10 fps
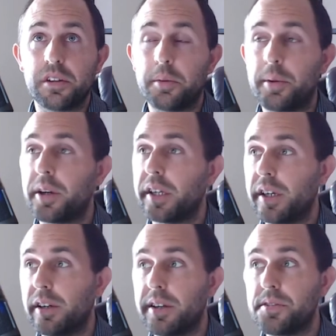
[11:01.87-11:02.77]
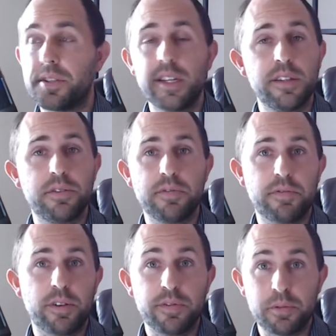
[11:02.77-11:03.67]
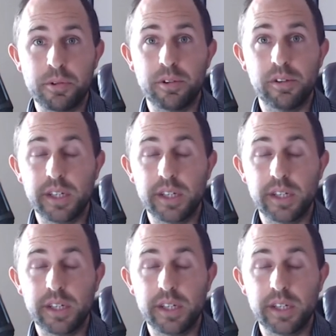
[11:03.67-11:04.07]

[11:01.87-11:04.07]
come on here and say this in front of the world.